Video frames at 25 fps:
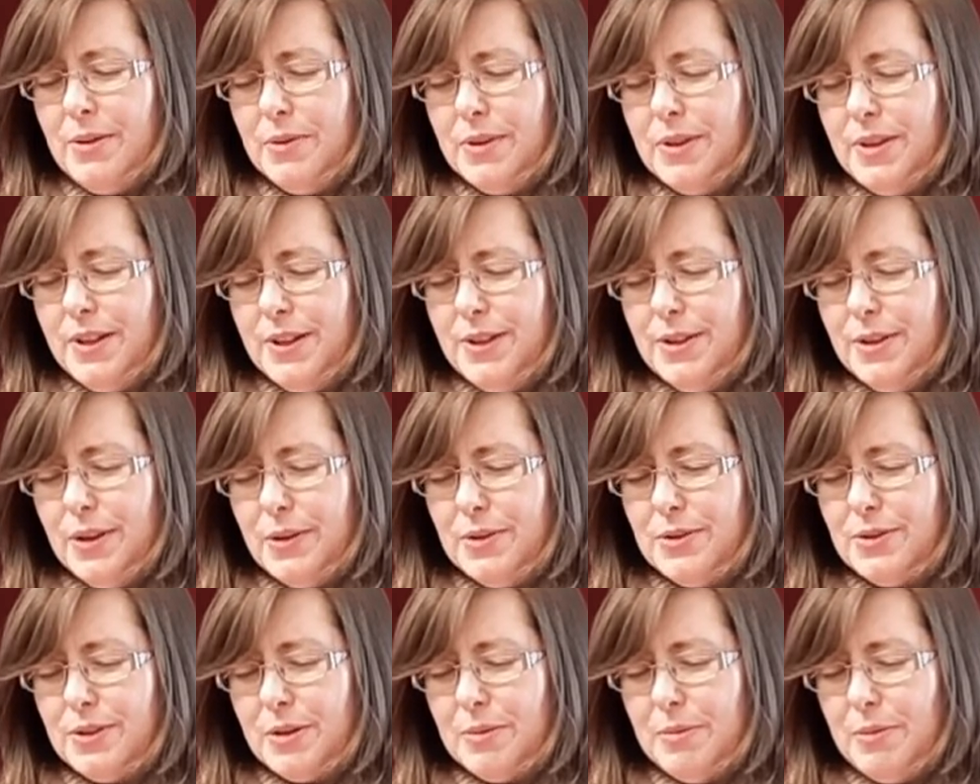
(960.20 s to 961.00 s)
within
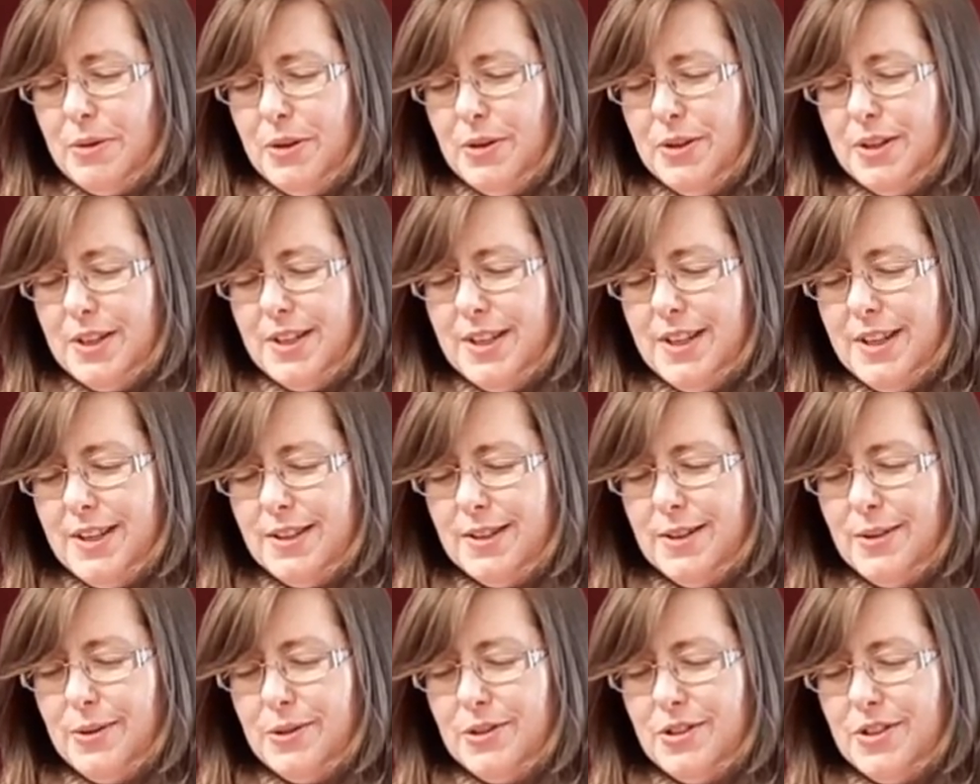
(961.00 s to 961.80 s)
those
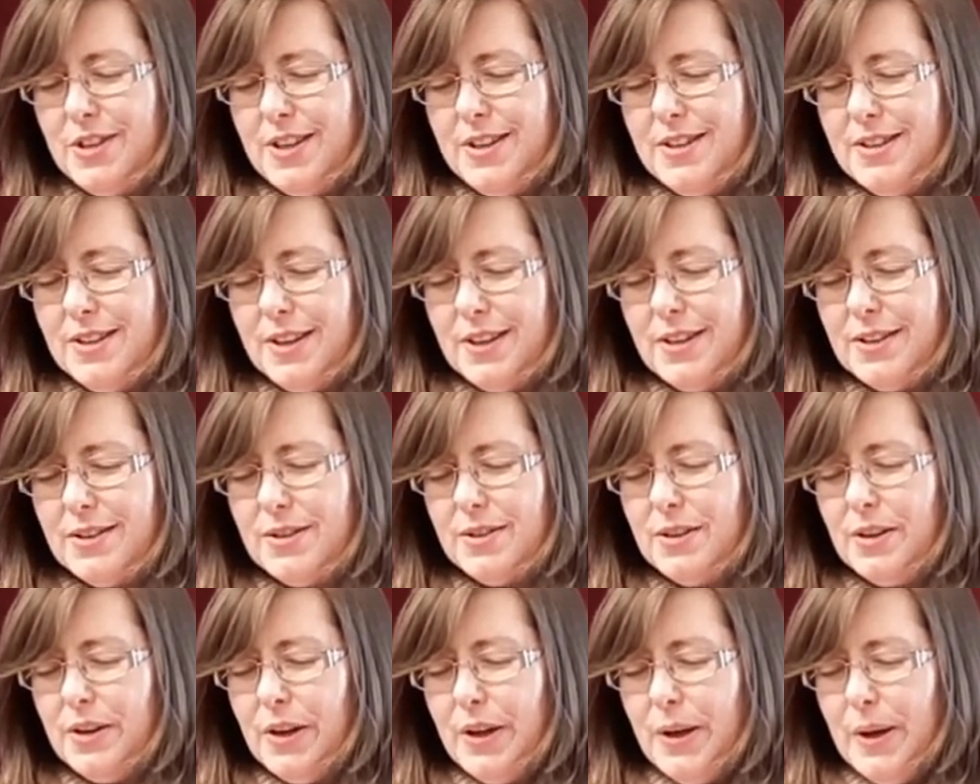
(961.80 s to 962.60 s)
communities, Lord Jesus,